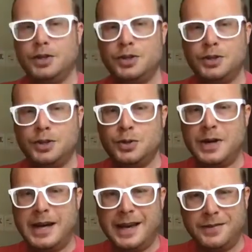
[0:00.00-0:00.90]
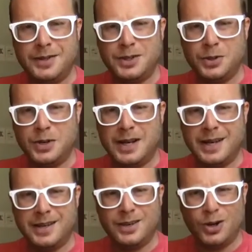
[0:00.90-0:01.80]
Do I have to do it
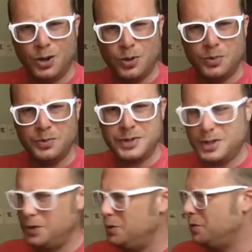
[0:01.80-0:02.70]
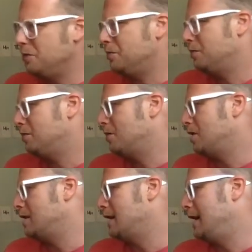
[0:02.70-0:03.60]
at home too?
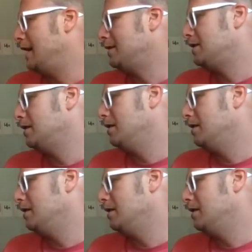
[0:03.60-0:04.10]
RJ asked.